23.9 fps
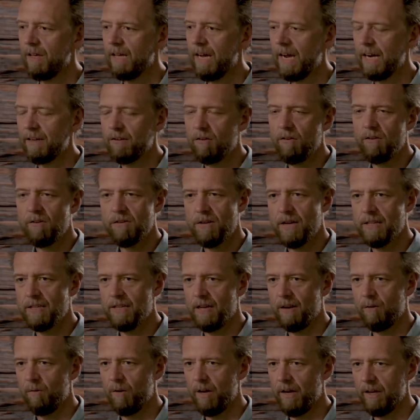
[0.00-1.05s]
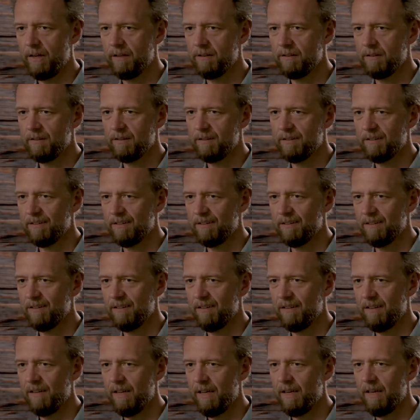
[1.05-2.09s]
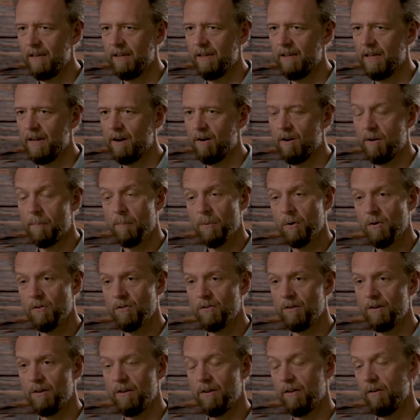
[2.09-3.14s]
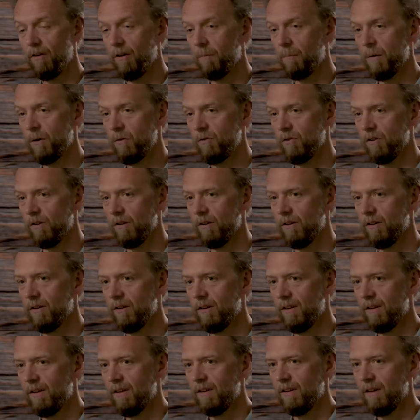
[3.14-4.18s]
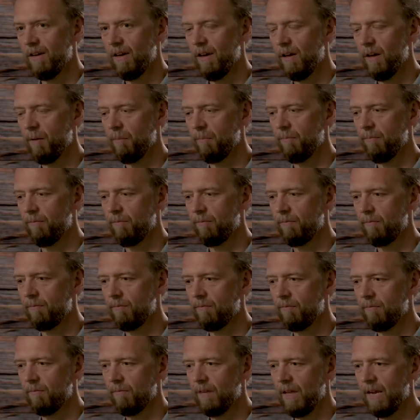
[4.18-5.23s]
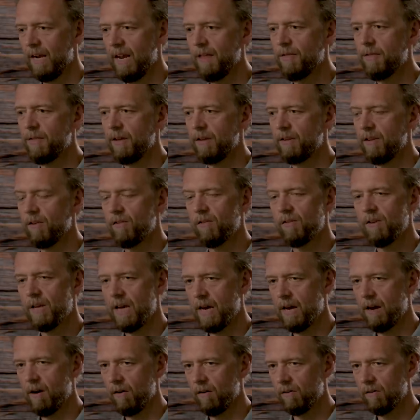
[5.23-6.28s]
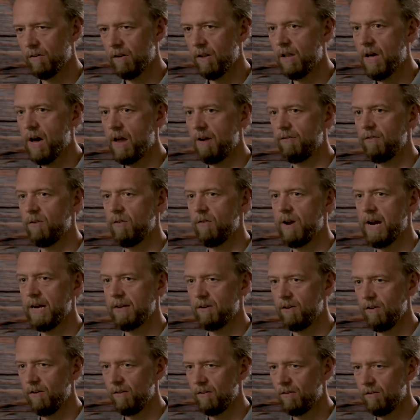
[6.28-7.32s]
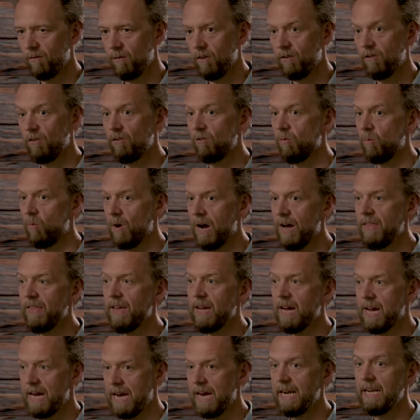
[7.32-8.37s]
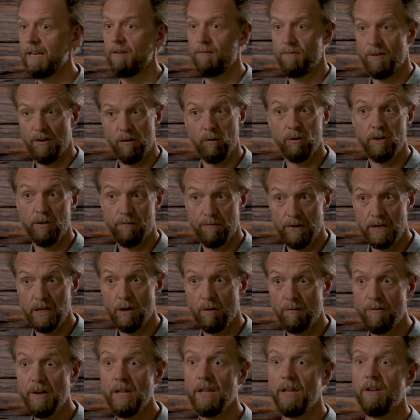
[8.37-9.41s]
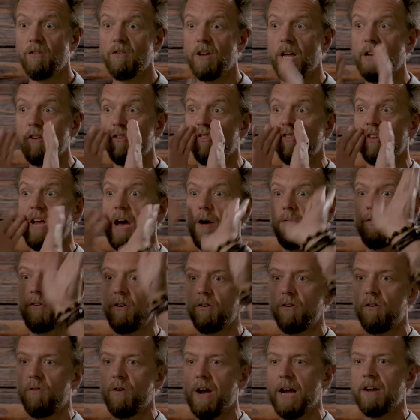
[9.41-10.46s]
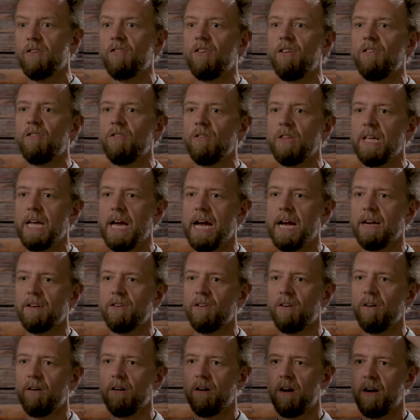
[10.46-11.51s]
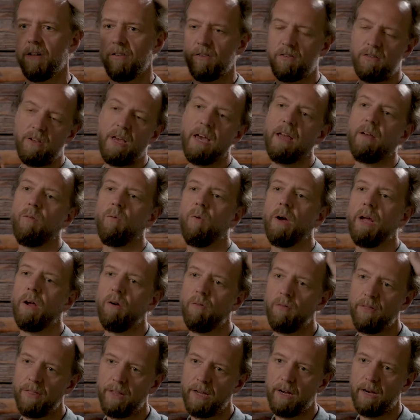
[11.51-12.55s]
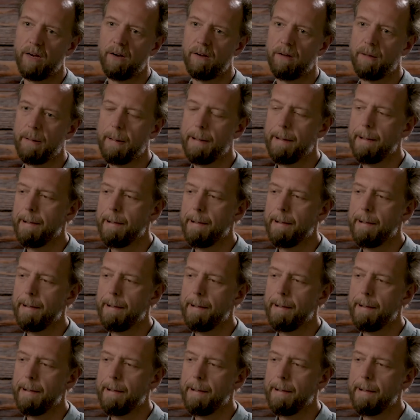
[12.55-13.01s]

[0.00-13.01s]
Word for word: Actor is not that way. They are a person, they're an emotion. And I think this scares a lot of directors. This is why they hide in Video Village and shout their direction to the actor on set way over there.